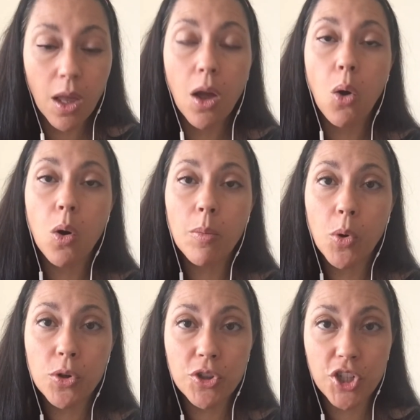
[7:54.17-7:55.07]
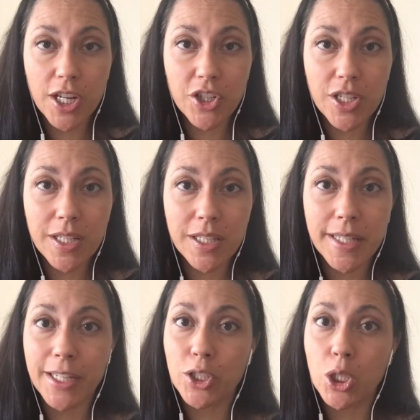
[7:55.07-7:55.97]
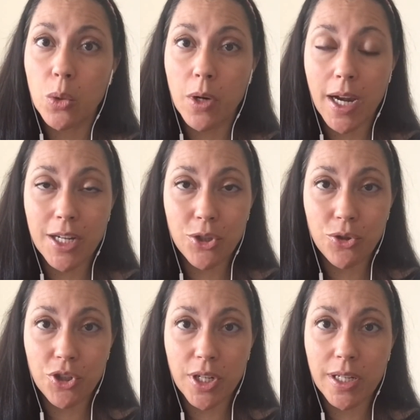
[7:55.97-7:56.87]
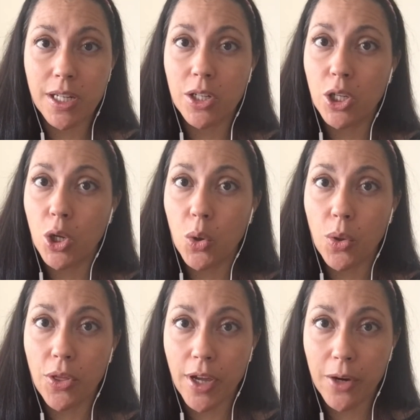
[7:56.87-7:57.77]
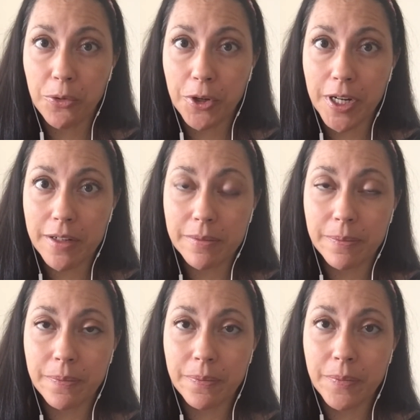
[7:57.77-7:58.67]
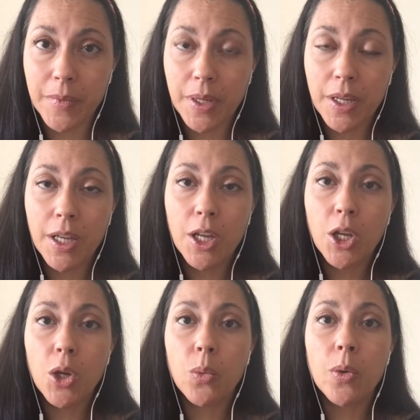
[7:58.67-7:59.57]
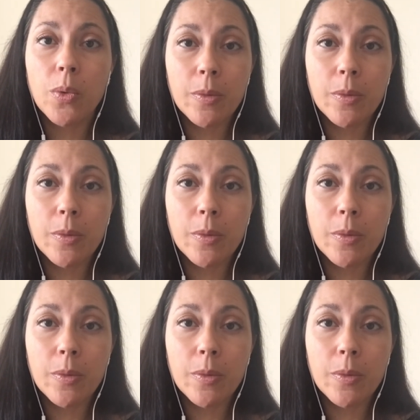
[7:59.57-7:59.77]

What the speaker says: Hormonal changes like lower estrogen and low thyroid. We will be